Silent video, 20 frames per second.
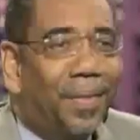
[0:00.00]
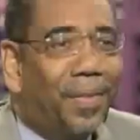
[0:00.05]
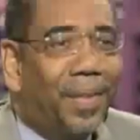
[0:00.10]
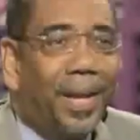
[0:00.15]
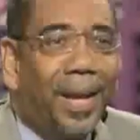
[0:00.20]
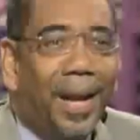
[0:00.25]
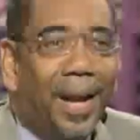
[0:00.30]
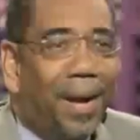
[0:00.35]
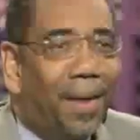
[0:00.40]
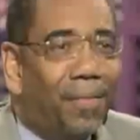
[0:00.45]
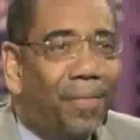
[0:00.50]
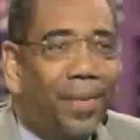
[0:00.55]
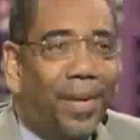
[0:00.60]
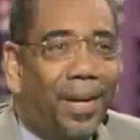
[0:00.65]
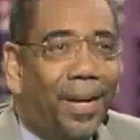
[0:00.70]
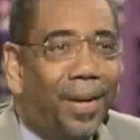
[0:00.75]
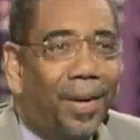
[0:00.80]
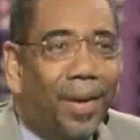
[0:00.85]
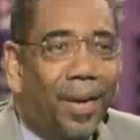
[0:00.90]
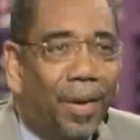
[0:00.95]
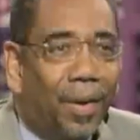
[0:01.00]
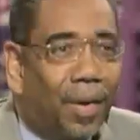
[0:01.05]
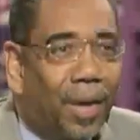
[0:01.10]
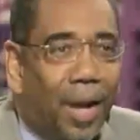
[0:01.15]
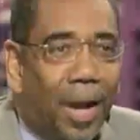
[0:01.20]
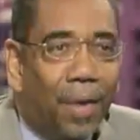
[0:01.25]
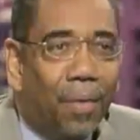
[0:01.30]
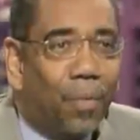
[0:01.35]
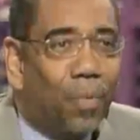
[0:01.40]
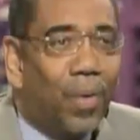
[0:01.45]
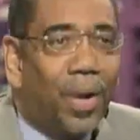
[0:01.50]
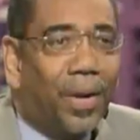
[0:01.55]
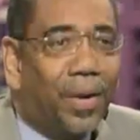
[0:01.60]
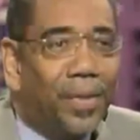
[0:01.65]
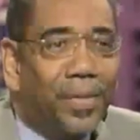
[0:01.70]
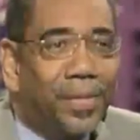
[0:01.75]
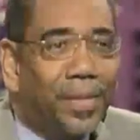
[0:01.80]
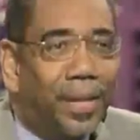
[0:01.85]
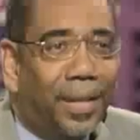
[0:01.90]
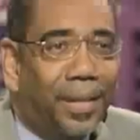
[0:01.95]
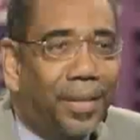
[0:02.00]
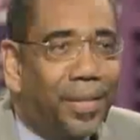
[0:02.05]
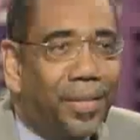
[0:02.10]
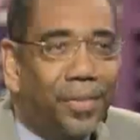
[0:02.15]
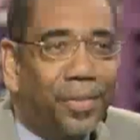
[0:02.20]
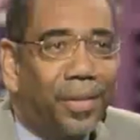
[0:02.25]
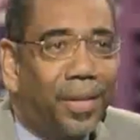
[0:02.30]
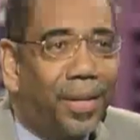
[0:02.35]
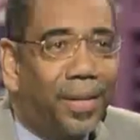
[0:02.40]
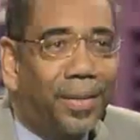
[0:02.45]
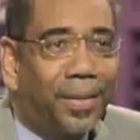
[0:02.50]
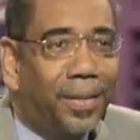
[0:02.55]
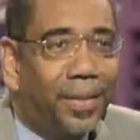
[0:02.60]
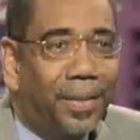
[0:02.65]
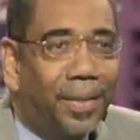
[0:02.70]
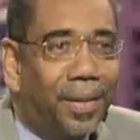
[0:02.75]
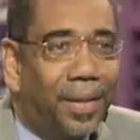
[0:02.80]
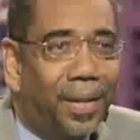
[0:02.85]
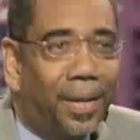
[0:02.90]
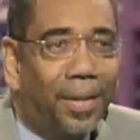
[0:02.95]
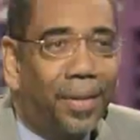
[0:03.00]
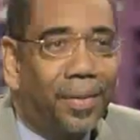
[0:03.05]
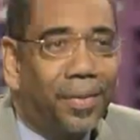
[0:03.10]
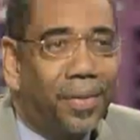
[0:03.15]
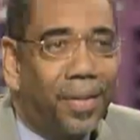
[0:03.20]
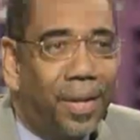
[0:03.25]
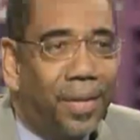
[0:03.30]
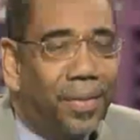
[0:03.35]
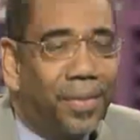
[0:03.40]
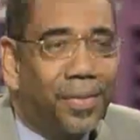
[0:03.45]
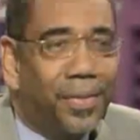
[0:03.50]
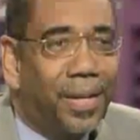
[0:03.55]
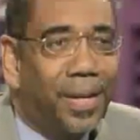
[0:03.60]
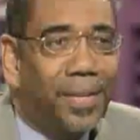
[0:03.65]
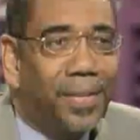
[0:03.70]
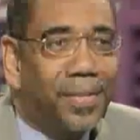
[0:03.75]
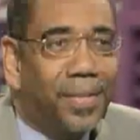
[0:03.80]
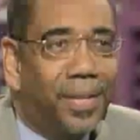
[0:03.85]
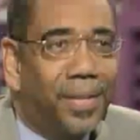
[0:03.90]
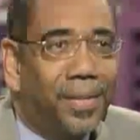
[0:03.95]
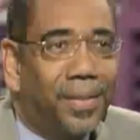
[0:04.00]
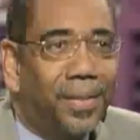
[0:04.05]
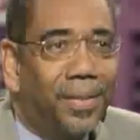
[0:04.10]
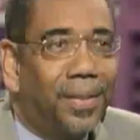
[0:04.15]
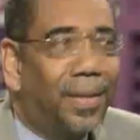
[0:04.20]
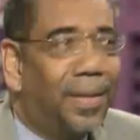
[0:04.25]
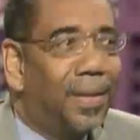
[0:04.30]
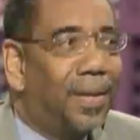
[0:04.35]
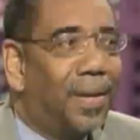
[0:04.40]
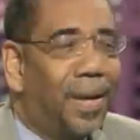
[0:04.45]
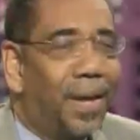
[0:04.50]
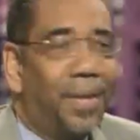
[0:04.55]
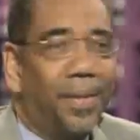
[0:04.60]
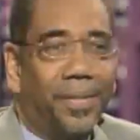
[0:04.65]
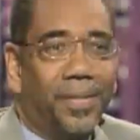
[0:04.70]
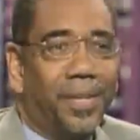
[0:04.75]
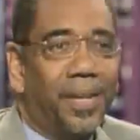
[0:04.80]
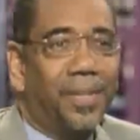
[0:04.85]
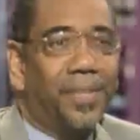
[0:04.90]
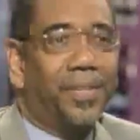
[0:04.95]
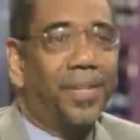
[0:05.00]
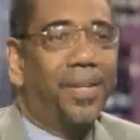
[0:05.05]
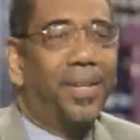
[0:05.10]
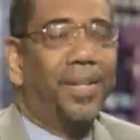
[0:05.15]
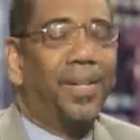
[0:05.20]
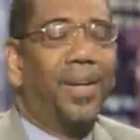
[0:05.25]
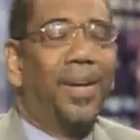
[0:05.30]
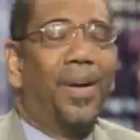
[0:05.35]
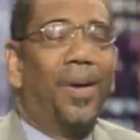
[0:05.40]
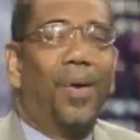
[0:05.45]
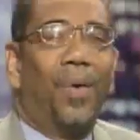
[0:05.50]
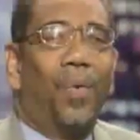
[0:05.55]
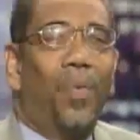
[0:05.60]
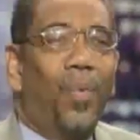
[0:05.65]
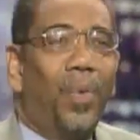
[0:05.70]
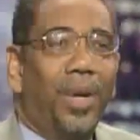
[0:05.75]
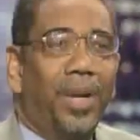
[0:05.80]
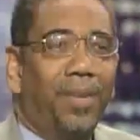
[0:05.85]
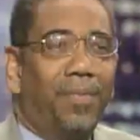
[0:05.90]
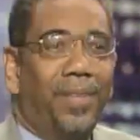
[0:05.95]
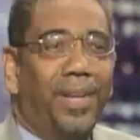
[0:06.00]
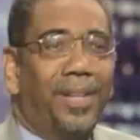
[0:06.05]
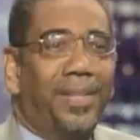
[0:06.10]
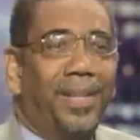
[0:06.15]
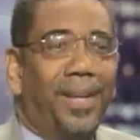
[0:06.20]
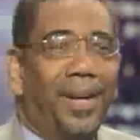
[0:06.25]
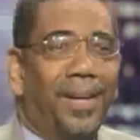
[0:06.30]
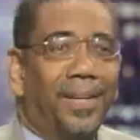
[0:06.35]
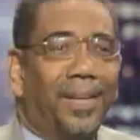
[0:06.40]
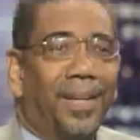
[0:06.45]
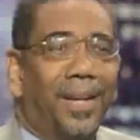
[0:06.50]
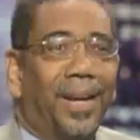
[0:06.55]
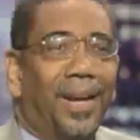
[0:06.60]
They have records in the state Senate. In the state Senate, what have they done?